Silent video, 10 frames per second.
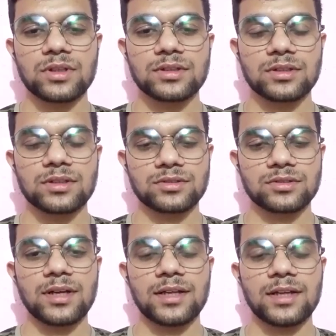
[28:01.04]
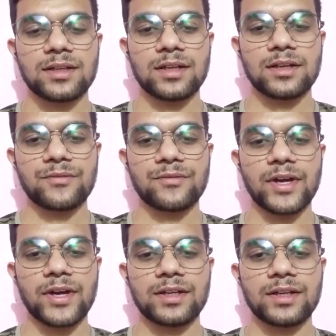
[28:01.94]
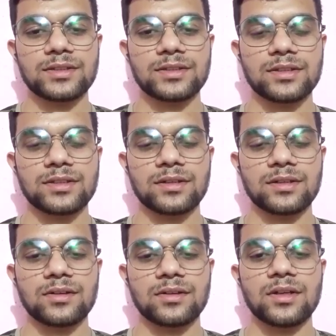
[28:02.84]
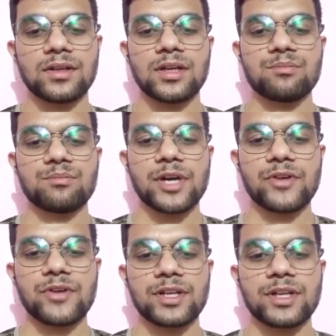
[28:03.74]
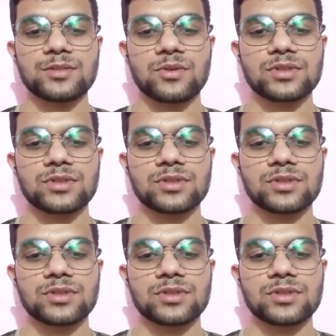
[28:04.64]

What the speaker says: degumming, to remove free fatty acids